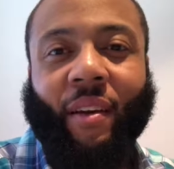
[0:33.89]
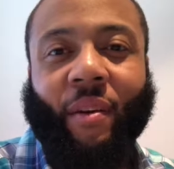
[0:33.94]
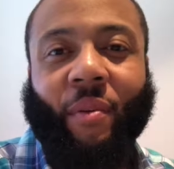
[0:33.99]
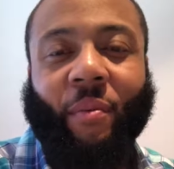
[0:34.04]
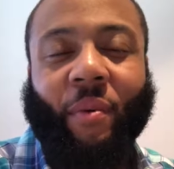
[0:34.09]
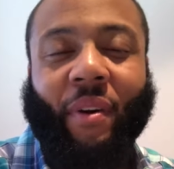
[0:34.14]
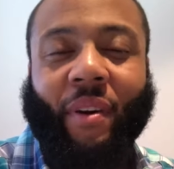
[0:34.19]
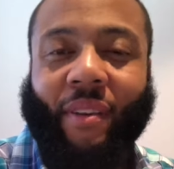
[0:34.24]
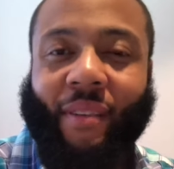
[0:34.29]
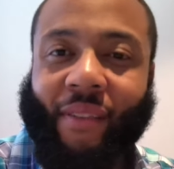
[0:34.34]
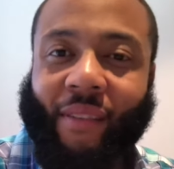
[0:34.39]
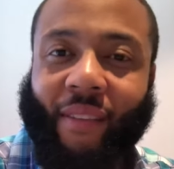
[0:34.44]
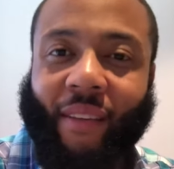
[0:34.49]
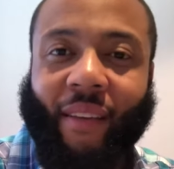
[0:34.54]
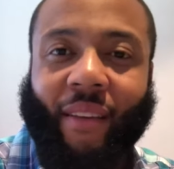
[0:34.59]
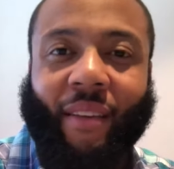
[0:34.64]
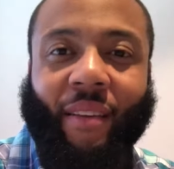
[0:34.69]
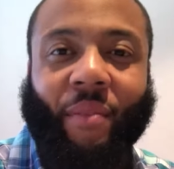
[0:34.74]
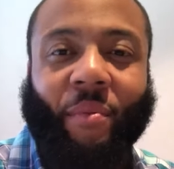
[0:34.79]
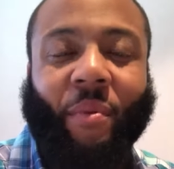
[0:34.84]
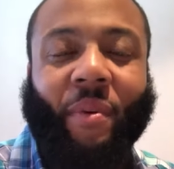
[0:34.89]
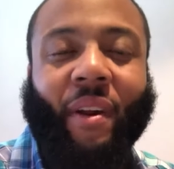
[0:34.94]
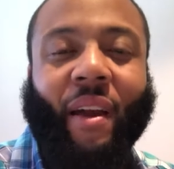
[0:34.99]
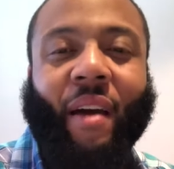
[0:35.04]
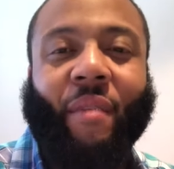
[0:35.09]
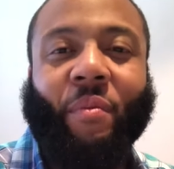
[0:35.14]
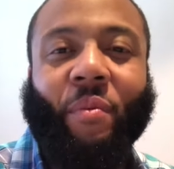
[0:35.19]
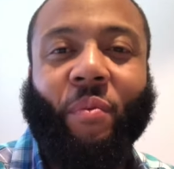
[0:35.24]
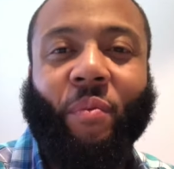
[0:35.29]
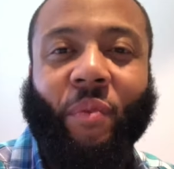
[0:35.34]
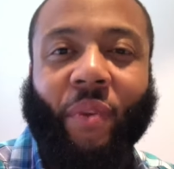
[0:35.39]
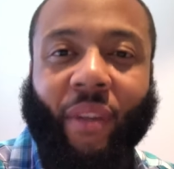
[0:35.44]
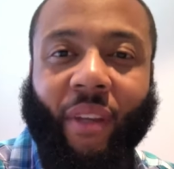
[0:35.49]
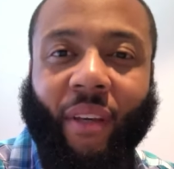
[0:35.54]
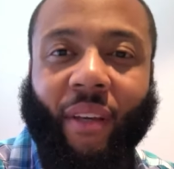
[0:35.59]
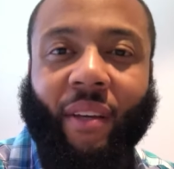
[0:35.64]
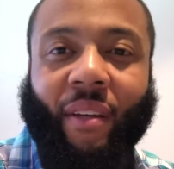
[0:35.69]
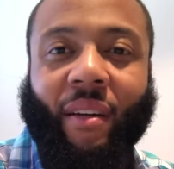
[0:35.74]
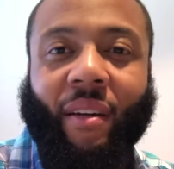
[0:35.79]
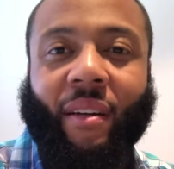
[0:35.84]
We're going to sit, we're going to have a
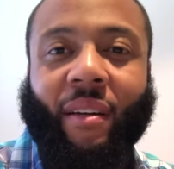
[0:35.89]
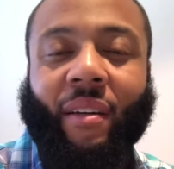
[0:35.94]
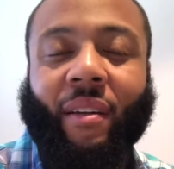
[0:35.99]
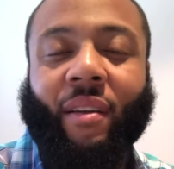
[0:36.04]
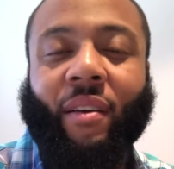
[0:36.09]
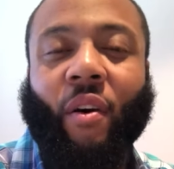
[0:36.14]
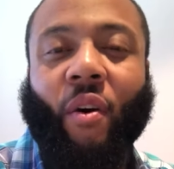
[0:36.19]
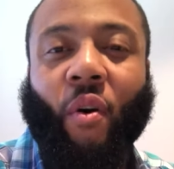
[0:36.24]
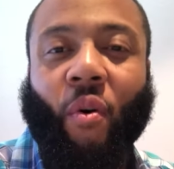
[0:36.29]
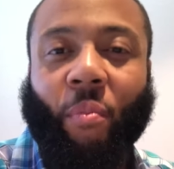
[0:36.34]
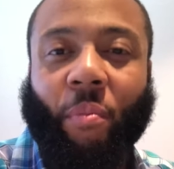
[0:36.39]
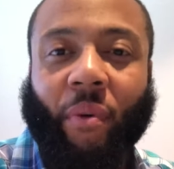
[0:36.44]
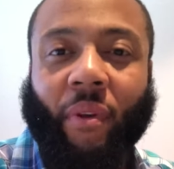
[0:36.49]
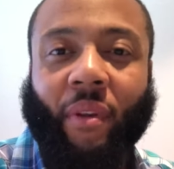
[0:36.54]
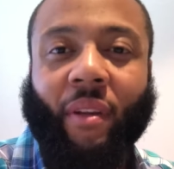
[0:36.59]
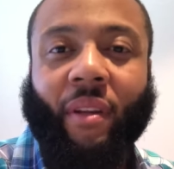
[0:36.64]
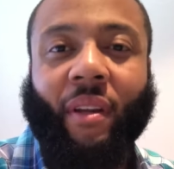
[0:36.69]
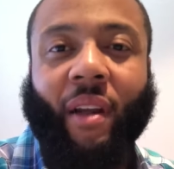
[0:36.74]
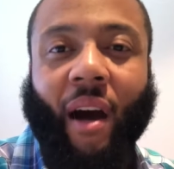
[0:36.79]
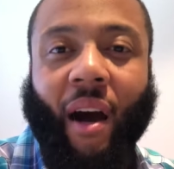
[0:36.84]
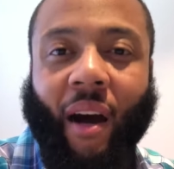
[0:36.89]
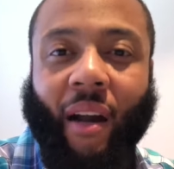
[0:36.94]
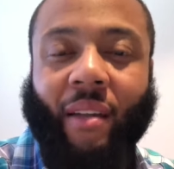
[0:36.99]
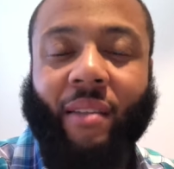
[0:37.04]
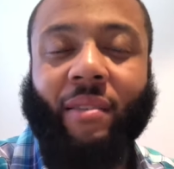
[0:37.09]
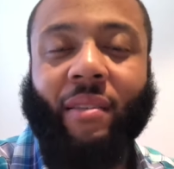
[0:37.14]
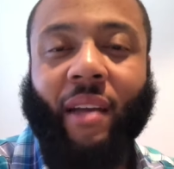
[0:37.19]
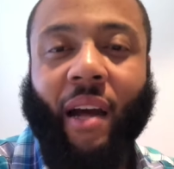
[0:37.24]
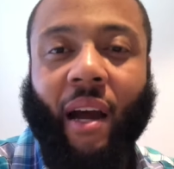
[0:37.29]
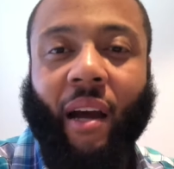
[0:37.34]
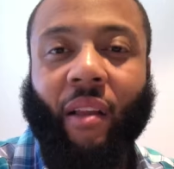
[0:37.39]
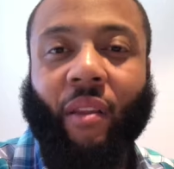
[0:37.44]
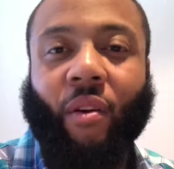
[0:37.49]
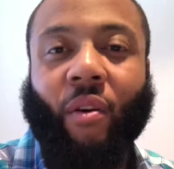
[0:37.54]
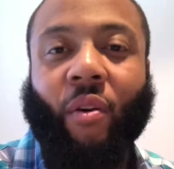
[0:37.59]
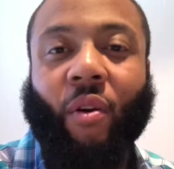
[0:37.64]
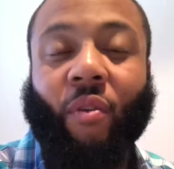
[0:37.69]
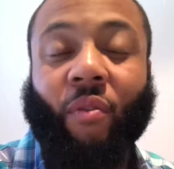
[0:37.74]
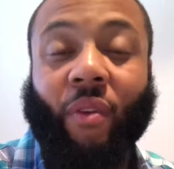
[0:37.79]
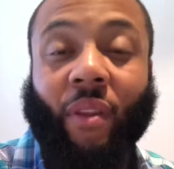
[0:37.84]
really good, open, and honest
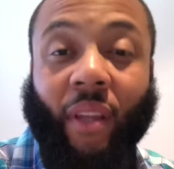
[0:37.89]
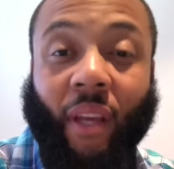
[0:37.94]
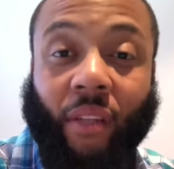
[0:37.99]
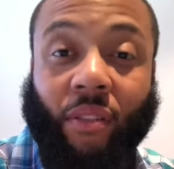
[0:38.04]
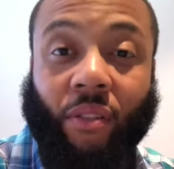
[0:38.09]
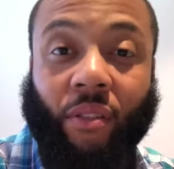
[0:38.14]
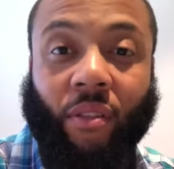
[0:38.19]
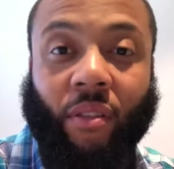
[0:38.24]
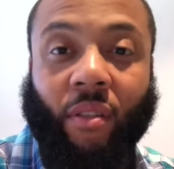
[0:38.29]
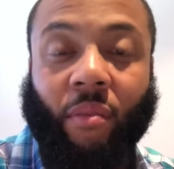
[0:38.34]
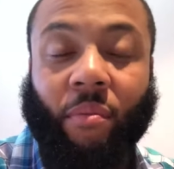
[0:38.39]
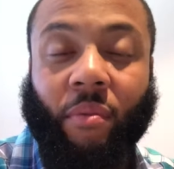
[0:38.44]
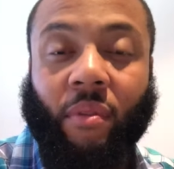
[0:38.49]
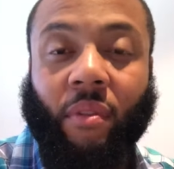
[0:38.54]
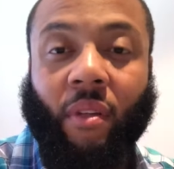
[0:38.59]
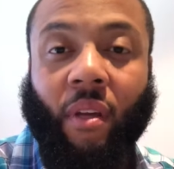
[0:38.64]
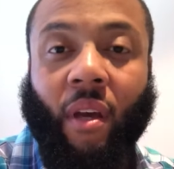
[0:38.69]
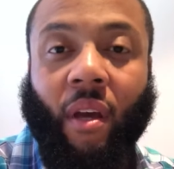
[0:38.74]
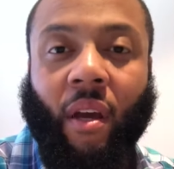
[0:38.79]
dialogue on relationships.